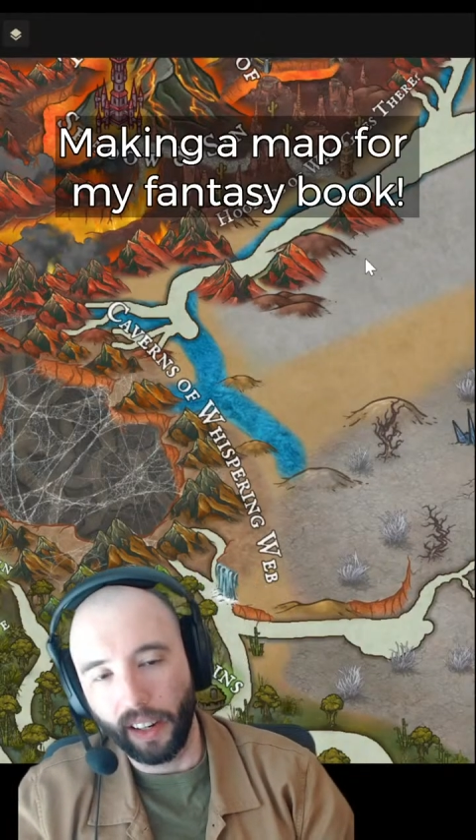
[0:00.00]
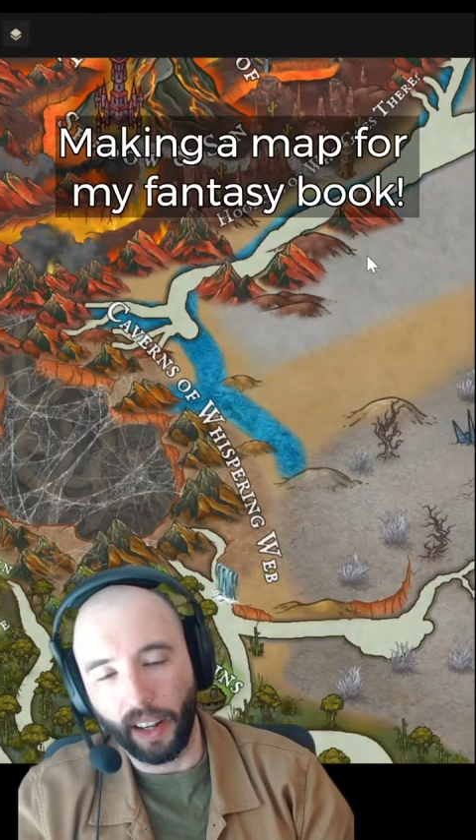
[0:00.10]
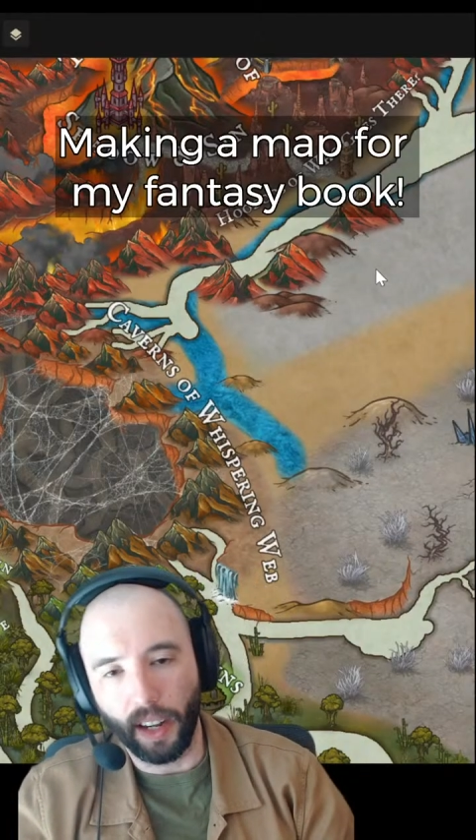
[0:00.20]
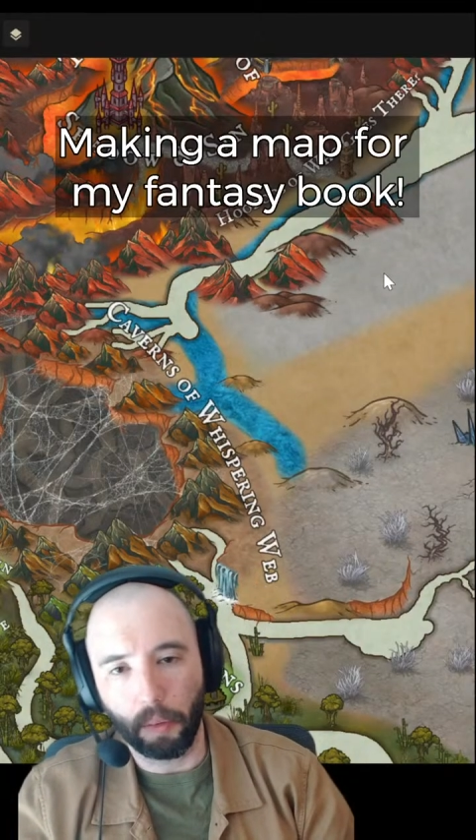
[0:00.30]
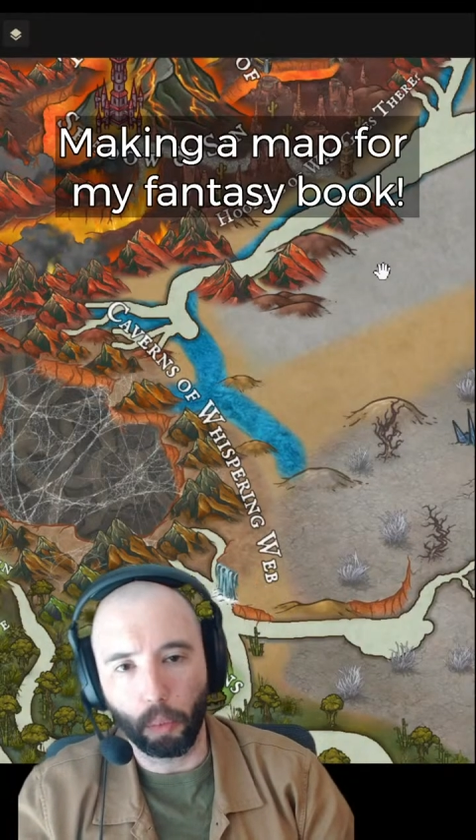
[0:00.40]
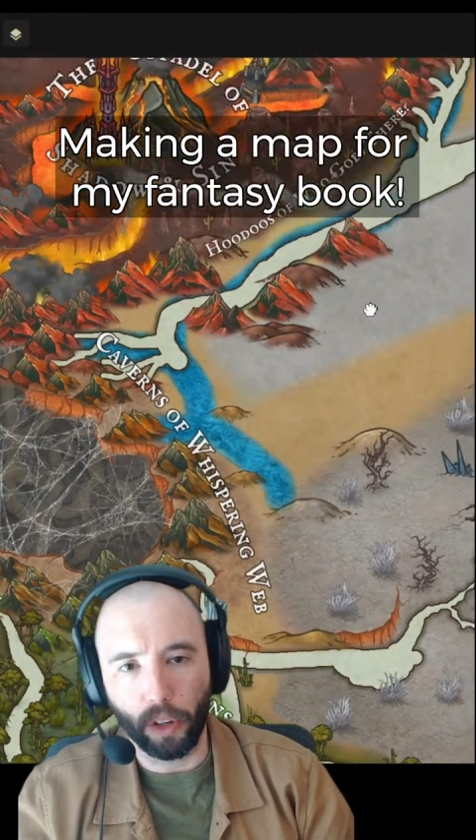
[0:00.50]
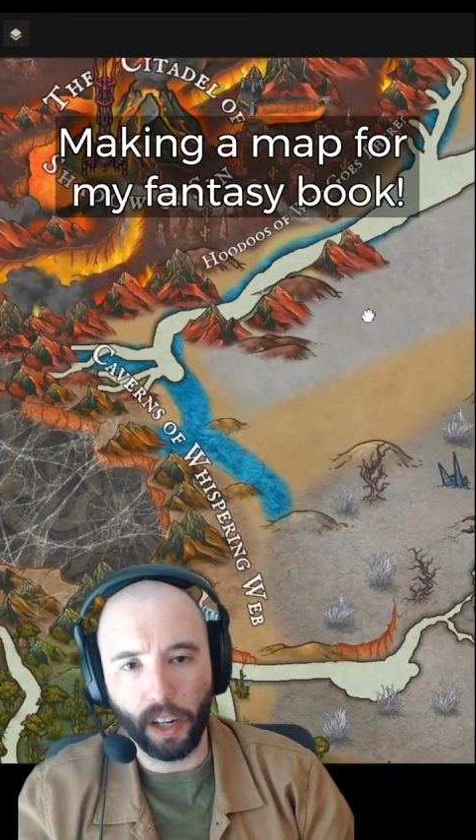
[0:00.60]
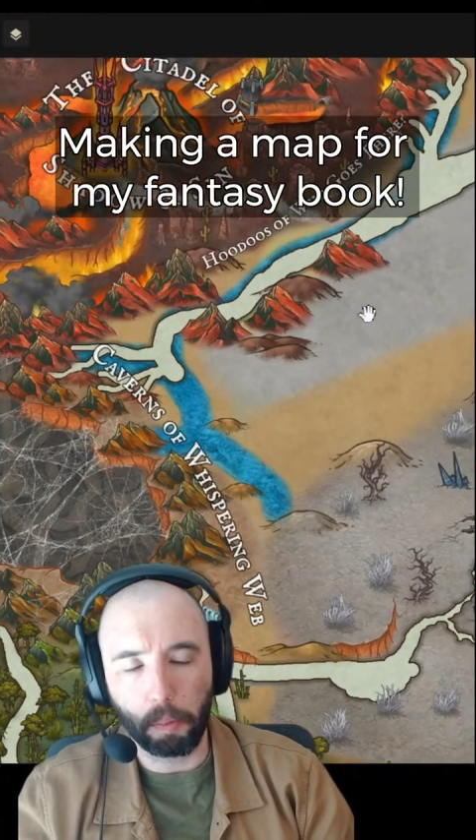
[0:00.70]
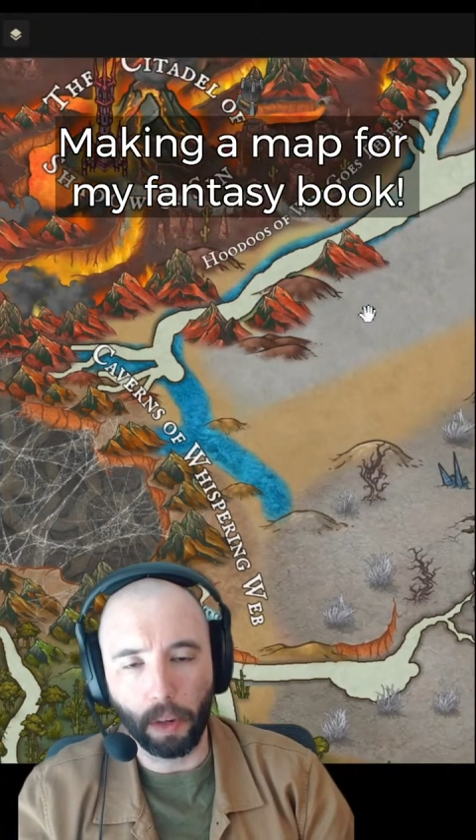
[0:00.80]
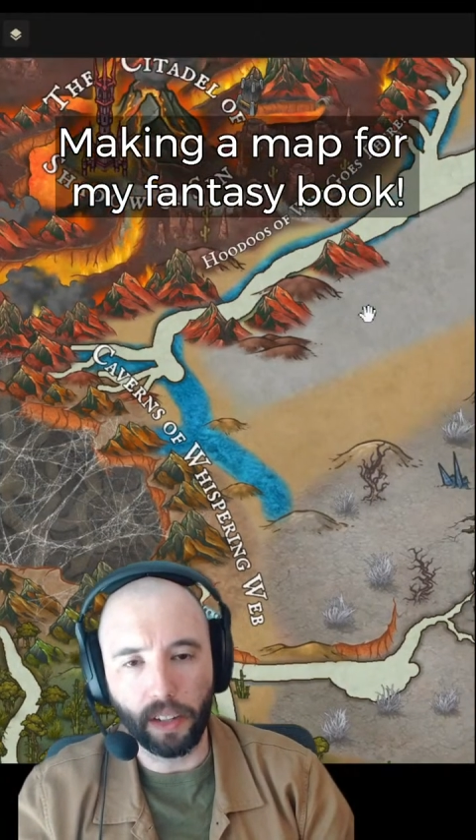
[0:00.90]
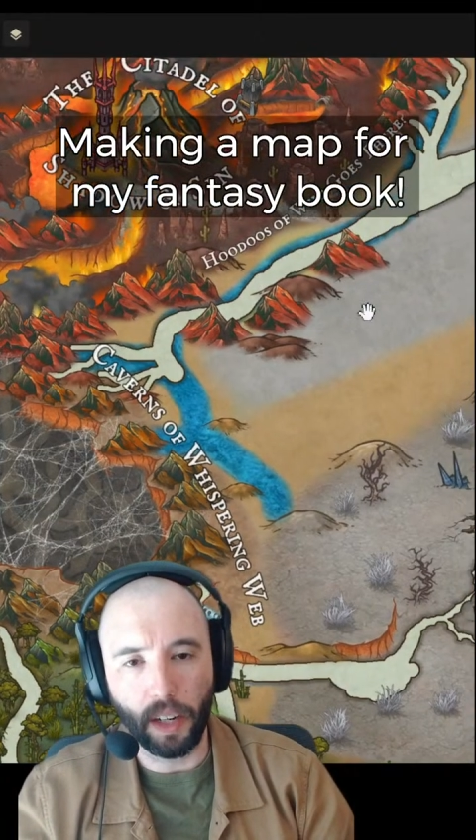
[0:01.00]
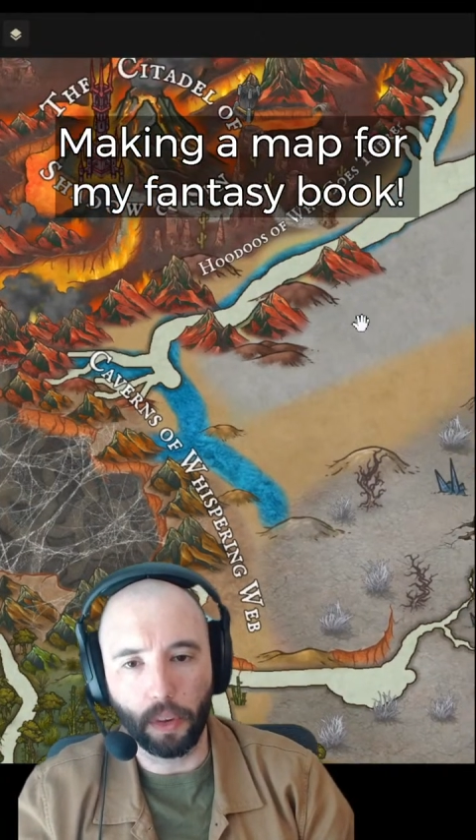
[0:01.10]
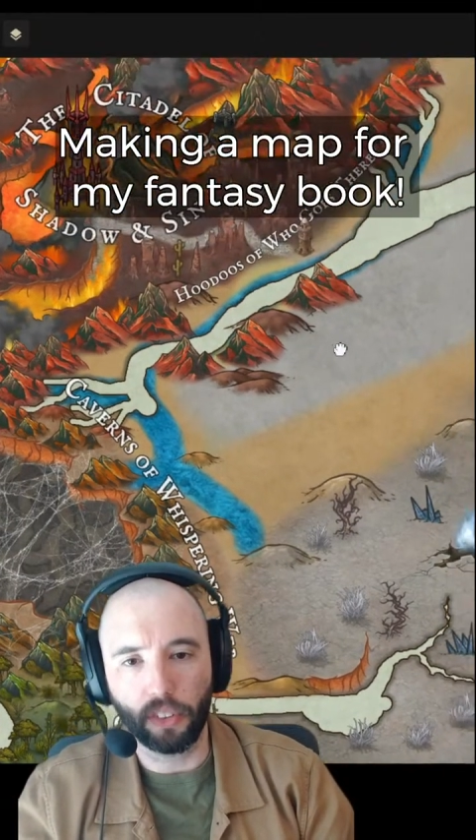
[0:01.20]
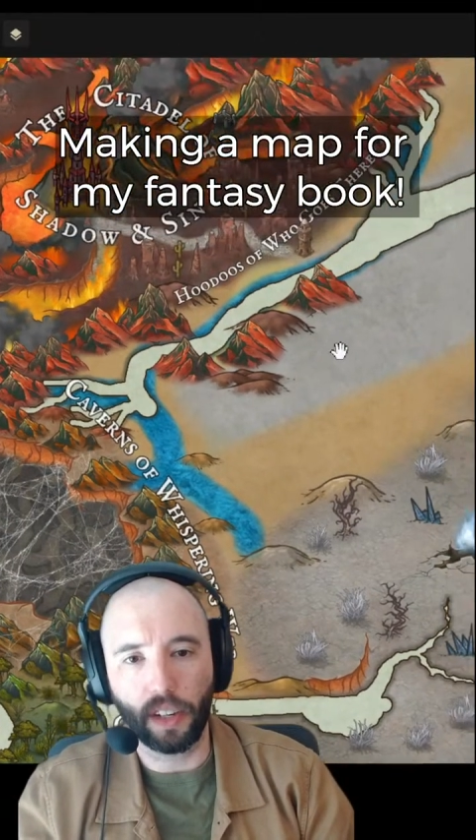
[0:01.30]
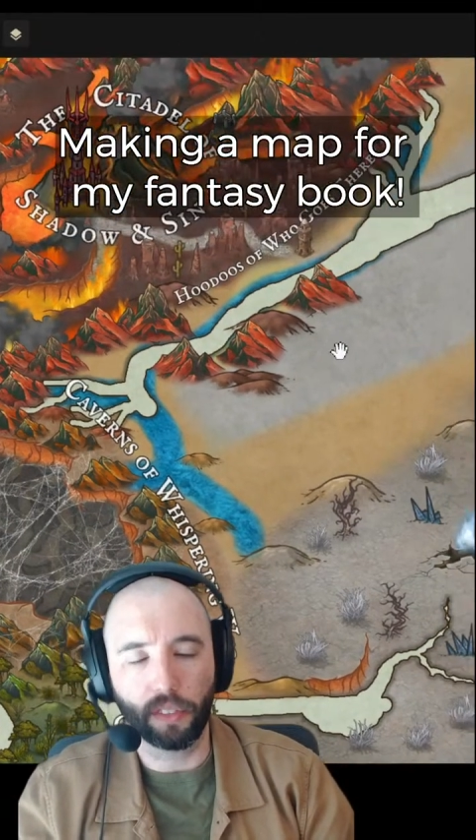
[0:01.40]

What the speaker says: We're here Monday, Wednesday,